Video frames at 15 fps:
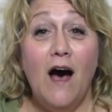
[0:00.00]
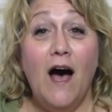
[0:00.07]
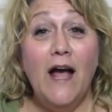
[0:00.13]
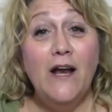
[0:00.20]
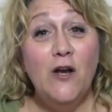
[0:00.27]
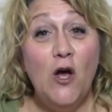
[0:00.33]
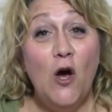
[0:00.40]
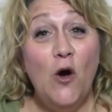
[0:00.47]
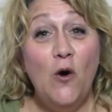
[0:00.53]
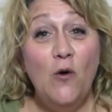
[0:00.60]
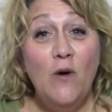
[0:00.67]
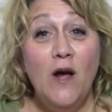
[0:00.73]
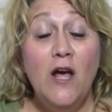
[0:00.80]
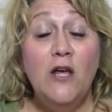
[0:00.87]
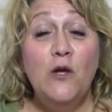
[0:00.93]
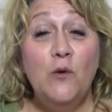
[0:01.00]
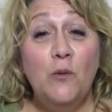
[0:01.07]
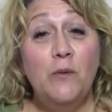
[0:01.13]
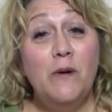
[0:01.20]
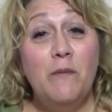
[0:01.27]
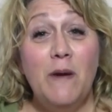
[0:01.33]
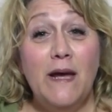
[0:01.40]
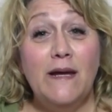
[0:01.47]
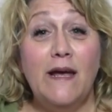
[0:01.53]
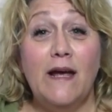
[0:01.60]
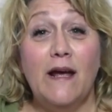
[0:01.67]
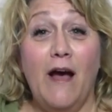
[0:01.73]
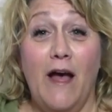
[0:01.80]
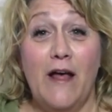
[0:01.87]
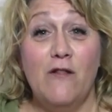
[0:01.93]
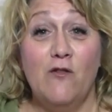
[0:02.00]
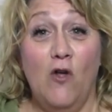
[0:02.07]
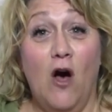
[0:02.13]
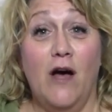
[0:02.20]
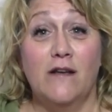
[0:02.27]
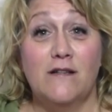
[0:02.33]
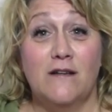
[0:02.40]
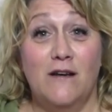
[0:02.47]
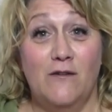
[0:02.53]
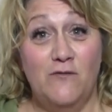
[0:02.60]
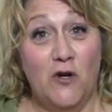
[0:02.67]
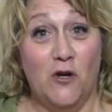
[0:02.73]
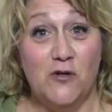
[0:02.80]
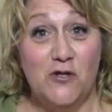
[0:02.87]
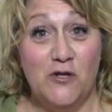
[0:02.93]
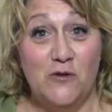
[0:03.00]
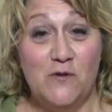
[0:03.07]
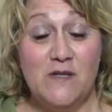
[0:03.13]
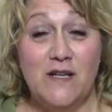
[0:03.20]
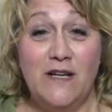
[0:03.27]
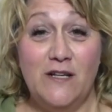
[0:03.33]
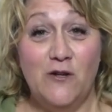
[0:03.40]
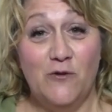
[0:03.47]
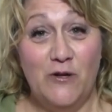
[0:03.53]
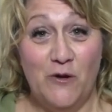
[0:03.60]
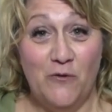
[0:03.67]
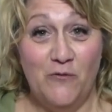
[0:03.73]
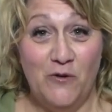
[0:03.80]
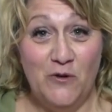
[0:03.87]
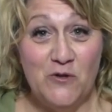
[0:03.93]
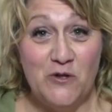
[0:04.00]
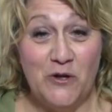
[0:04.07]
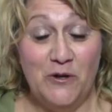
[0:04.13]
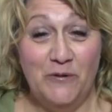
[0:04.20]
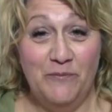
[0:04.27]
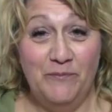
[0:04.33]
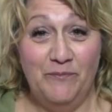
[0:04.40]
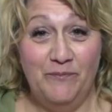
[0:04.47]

I know you will be making a lot of doll shoes in your near future.